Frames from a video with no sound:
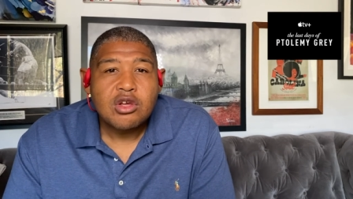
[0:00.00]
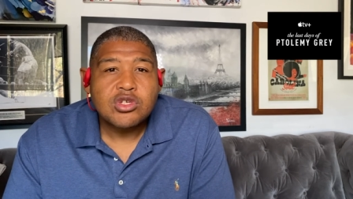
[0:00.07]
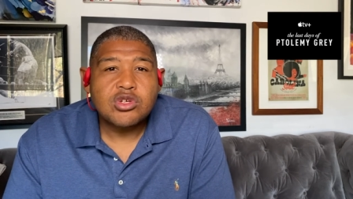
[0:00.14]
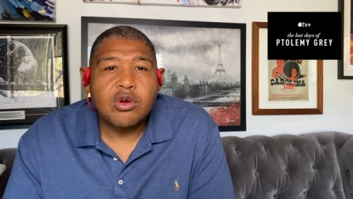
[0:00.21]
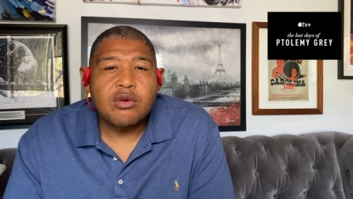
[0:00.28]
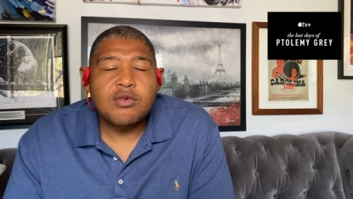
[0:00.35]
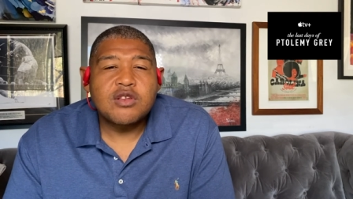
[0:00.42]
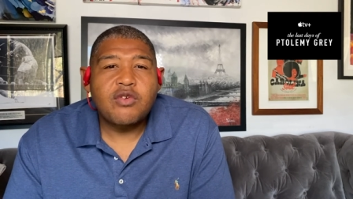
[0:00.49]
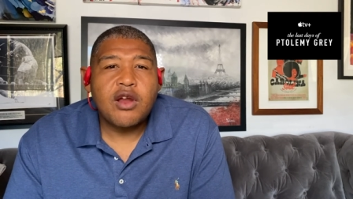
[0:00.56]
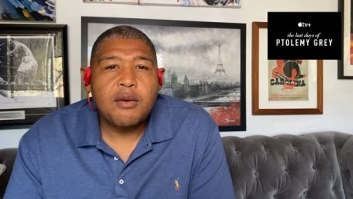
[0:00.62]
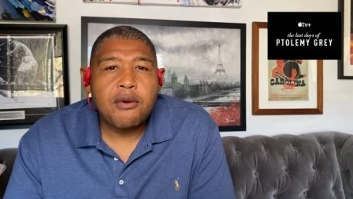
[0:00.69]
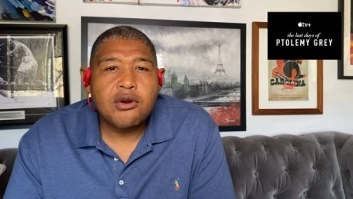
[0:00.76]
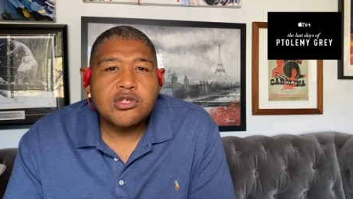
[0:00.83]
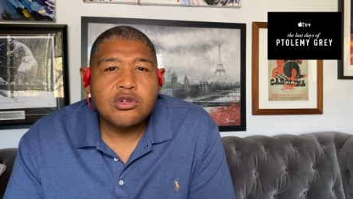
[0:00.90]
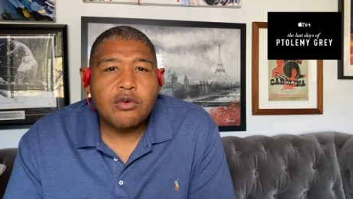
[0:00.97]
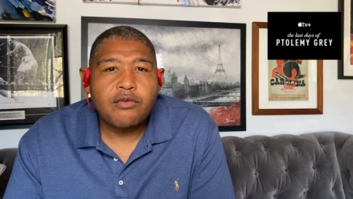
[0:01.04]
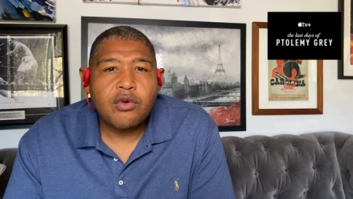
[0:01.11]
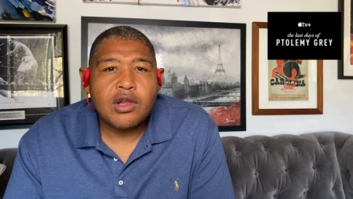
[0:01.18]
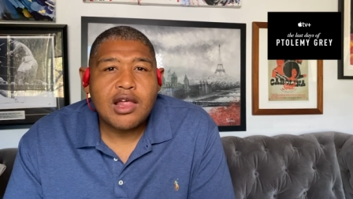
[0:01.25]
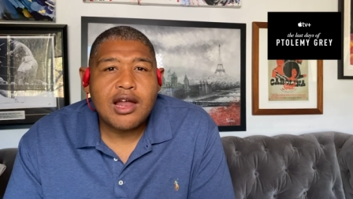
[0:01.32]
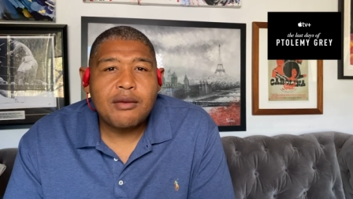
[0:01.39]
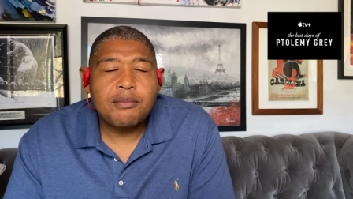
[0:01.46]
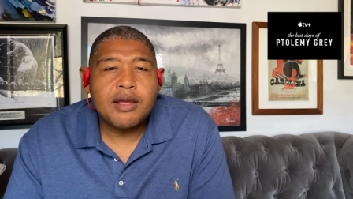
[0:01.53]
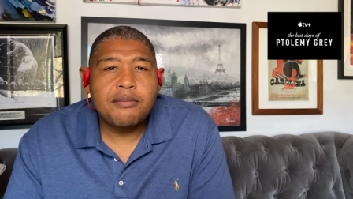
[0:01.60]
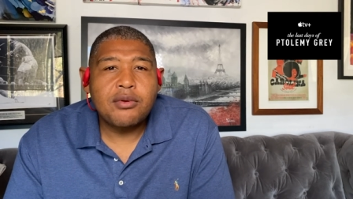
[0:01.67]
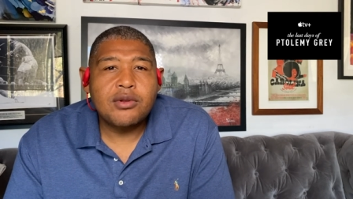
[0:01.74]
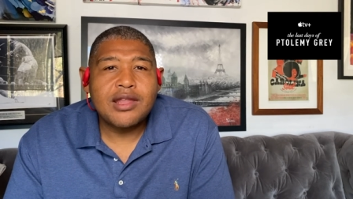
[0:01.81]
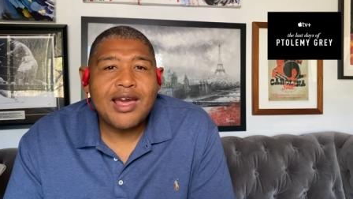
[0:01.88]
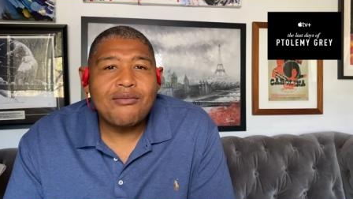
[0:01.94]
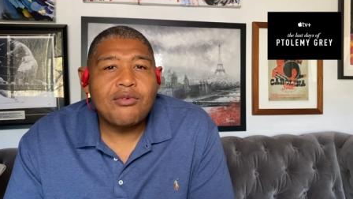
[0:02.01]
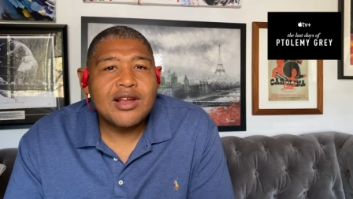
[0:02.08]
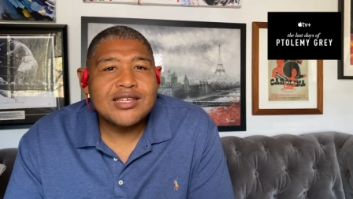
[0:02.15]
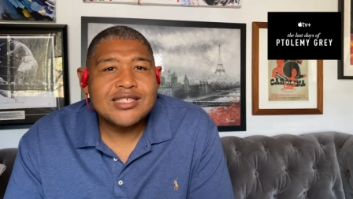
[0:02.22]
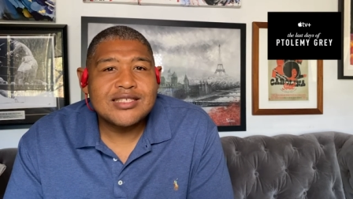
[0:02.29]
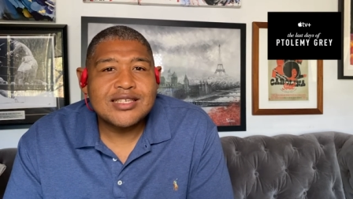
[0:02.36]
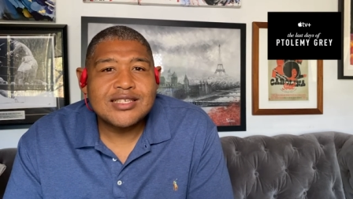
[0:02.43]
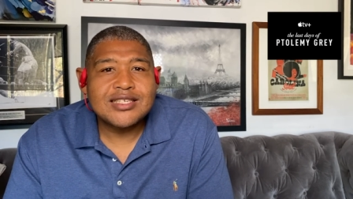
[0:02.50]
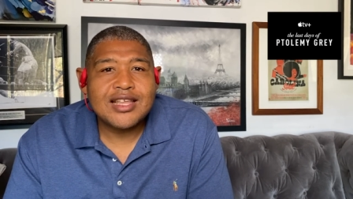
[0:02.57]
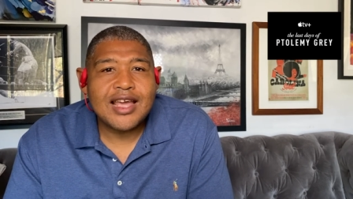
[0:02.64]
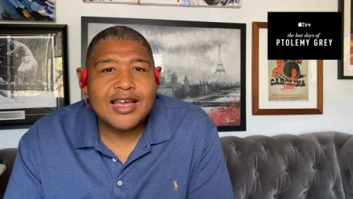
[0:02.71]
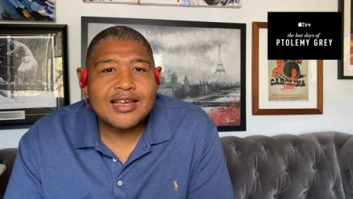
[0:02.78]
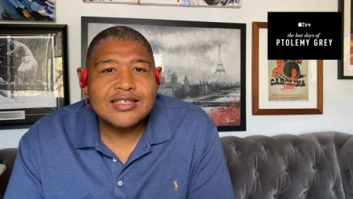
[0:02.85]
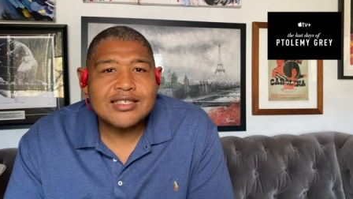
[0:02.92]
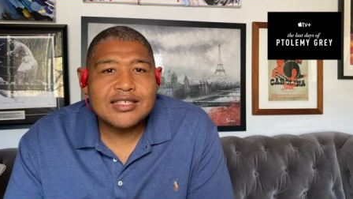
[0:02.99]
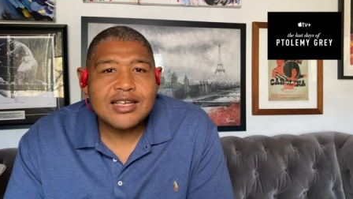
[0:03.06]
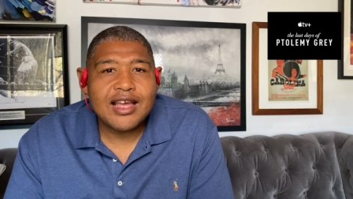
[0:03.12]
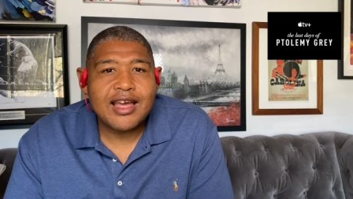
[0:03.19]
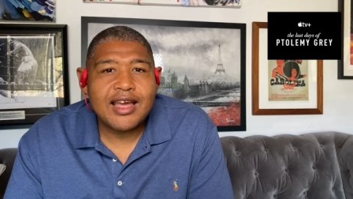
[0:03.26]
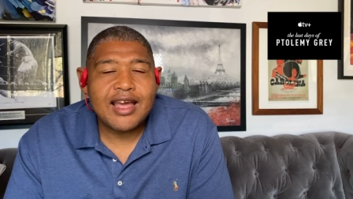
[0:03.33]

So it was very personal for a lot of people, and that raises the stakes